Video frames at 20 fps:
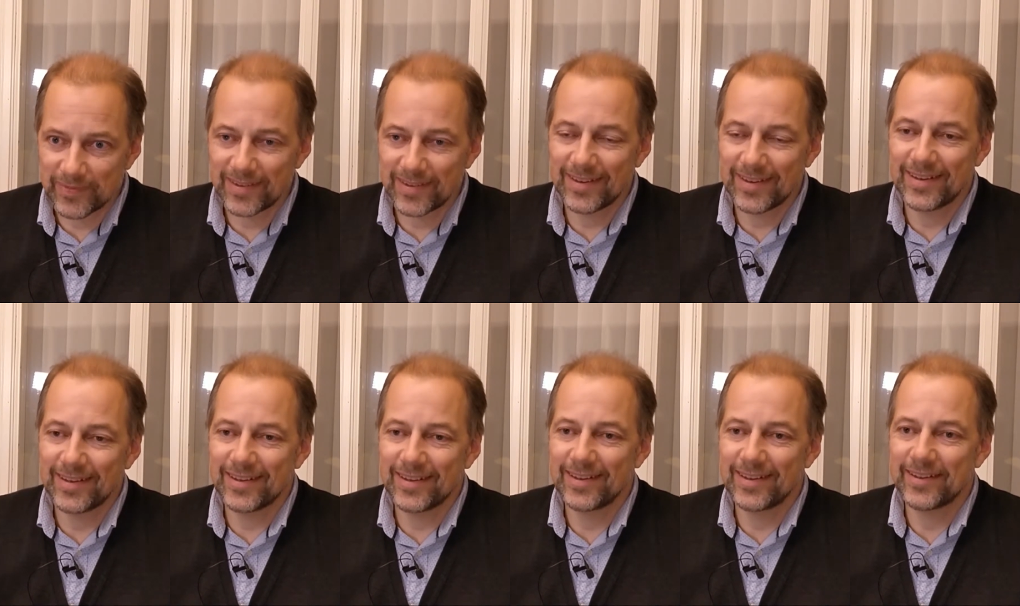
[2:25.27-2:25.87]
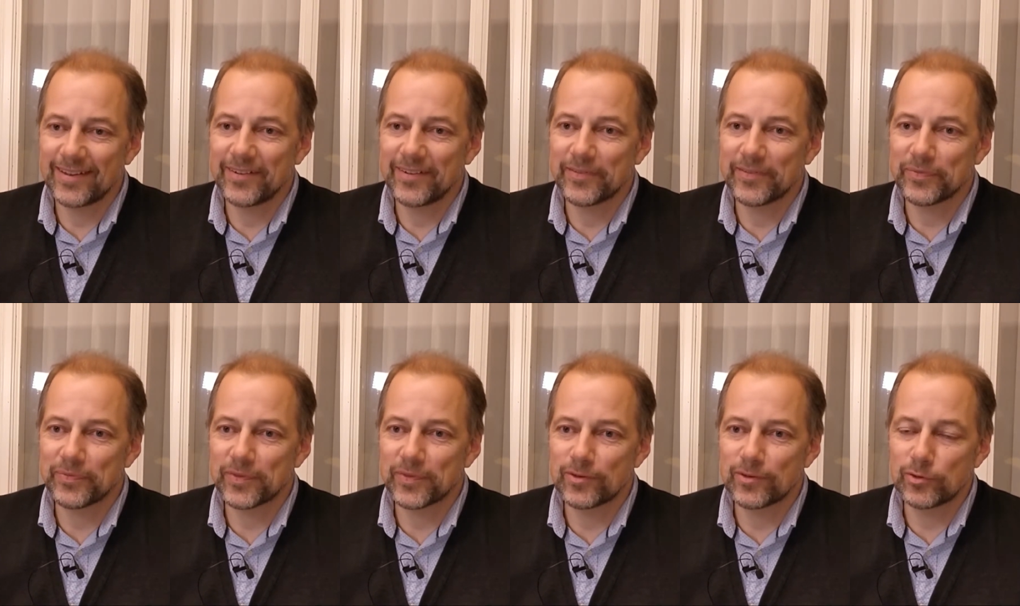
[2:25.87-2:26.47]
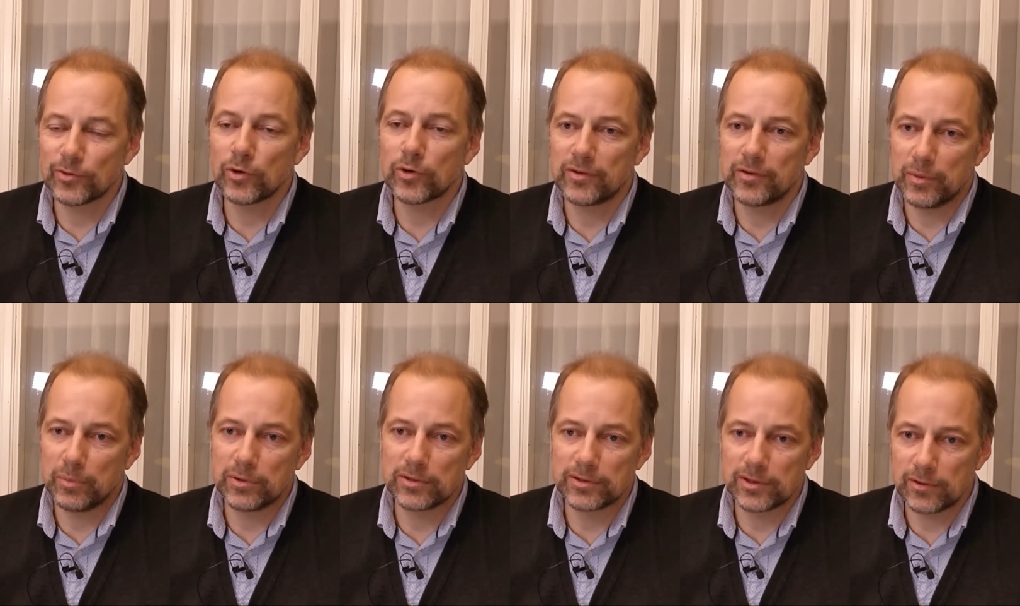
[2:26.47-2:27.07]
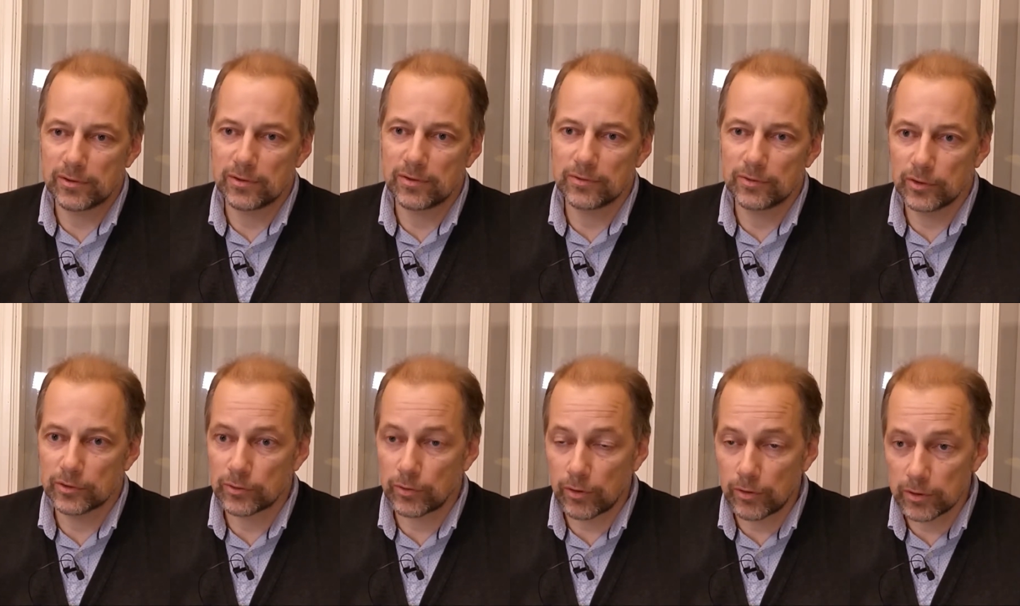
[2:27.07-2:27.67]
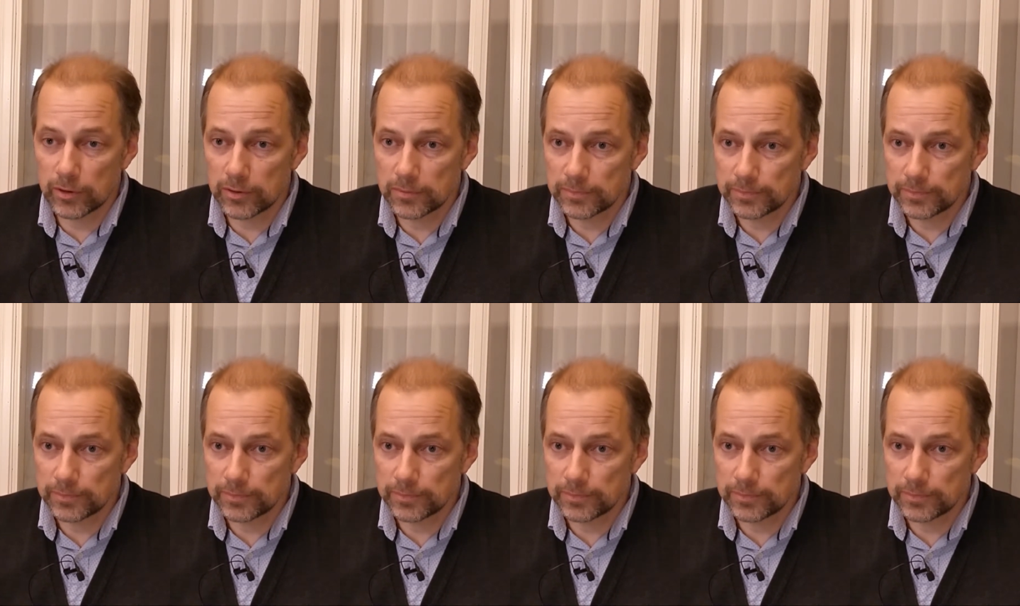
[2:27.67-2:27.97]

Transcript: sociocracy3.0.org.